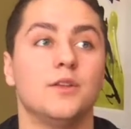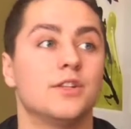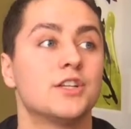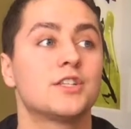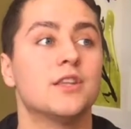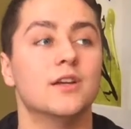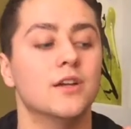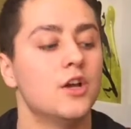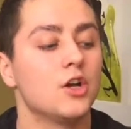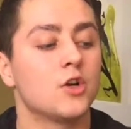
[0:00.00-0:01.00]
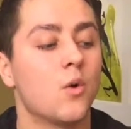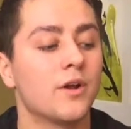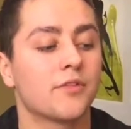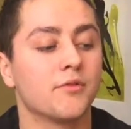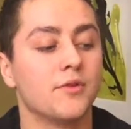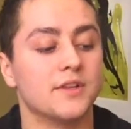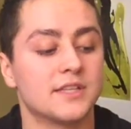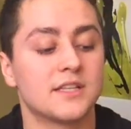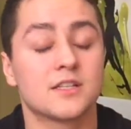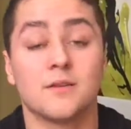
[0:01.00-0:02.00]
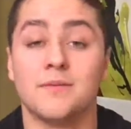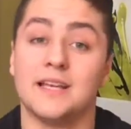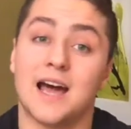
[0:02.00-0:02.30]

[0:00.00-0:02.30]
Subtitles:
Just the going through the system, the